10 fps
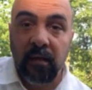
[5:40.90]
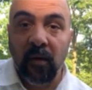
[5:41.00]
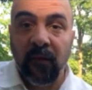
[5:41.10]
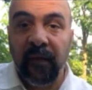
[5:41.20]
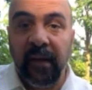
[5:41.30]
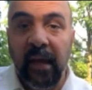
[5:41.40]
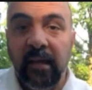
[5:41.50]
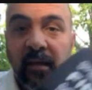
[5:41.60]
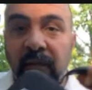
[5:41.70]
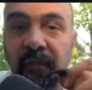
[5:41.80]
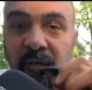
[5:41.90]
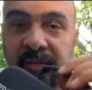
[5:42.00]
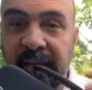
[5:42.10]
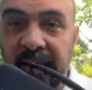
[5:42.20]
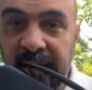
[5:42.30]
Don't forget your
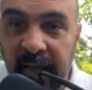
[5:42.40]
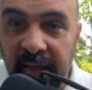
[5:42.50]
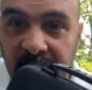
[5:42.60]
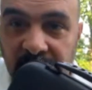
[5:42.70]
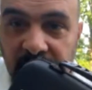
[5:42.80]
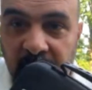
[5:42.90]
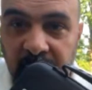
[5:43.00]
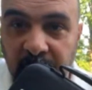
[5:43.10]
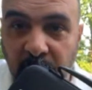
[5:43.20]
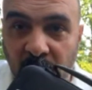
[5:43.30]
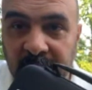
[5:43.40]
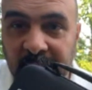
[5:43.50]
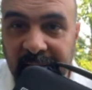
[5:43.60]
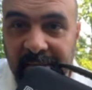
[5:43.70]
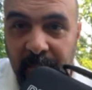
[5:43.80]
first aid kit. Very important.
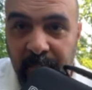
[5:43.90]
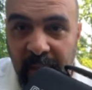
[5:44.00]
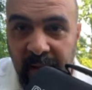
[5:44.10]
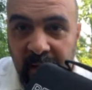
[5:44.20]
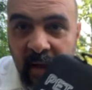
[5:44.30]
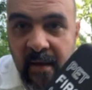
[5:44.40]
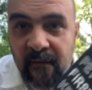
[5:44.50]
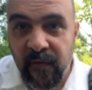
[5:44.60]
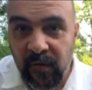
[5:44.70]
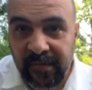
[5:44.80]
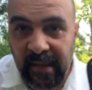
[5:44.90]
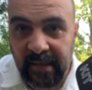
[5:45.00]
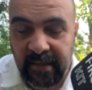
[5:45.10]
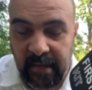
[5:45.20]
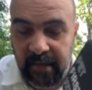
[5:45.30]
That's the pet first
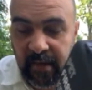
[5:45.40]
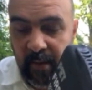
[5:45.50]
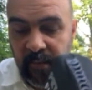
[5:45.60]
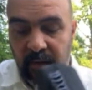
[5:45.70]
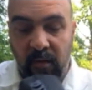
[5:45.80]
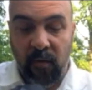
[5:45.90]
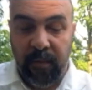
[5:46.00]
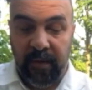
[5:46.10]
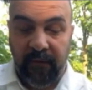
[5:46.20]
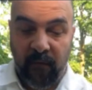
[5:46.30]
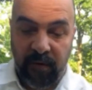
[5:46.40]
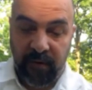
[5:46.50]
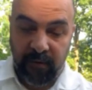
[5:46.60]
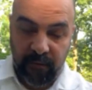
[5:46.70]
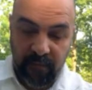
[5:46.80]
aid kit, and I'm going to open it for
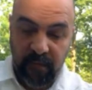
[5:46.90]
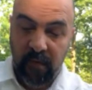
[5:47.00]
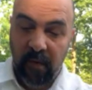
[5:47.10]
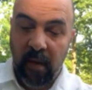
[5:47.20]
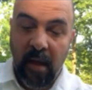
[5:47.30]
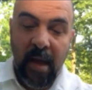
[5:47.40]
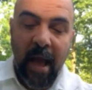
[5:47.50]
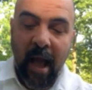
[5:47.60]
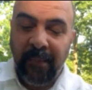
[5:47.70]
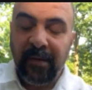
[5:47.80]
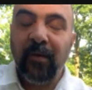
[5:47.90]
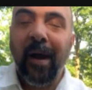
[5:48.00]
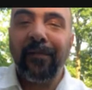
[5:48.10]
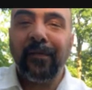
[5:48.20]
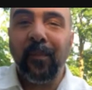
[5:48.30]
you. I mean, you don't
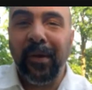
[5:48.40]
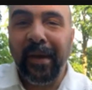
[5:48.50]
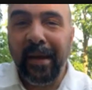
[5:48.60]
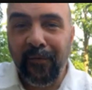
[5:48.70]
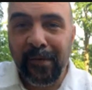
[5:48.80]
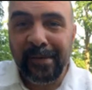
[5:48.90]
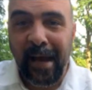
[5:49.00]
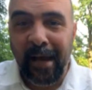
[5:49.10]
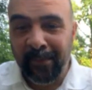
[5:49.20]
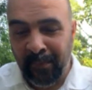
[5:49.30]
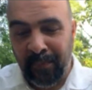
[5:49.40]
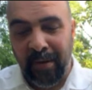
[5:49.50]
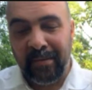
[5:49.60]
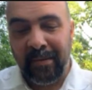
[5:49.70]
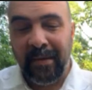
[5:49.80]
have to bring it every time,
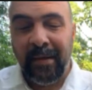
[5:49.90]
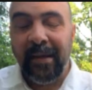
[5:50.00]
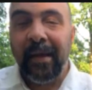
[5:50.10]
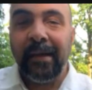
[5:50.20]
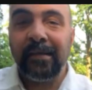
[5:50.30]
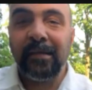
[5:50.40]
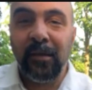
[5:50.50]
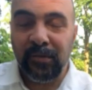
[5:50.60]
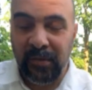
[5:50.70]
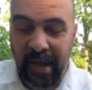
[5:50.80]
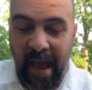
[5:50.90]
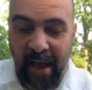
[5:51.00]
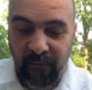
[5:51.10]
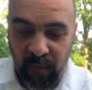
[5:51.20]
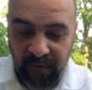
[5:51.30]
but it's good to
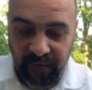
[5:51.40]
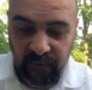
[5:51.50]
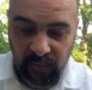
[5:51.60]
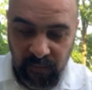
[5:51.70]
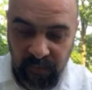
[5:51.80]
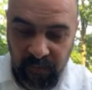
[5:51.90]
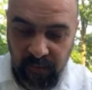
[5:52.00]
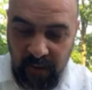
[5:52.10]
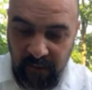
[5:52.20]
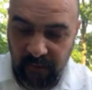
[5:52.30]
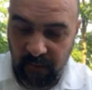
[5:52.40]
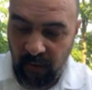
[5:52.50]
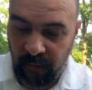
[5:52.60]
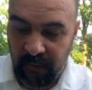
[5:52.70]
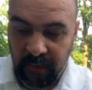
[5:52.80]
have with you. You never
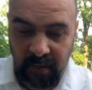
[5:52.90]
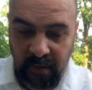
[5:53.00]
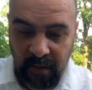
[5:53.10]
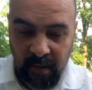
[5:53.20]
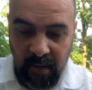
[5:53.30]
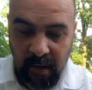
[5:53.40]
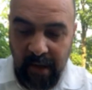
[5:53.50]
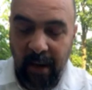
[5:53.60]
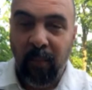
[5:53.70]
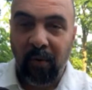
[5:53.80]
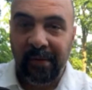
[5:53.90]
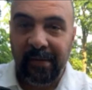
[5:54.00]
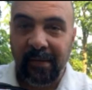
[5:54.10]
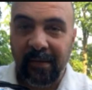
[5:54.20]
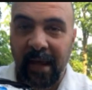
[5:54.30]
know. And I bought
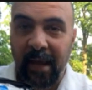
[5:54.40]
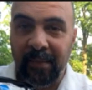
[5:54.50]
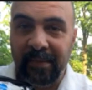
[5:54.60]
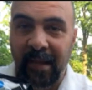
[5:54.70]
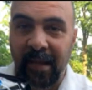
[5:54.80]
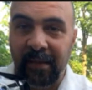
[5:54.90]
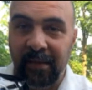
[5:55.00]
this on Amazon.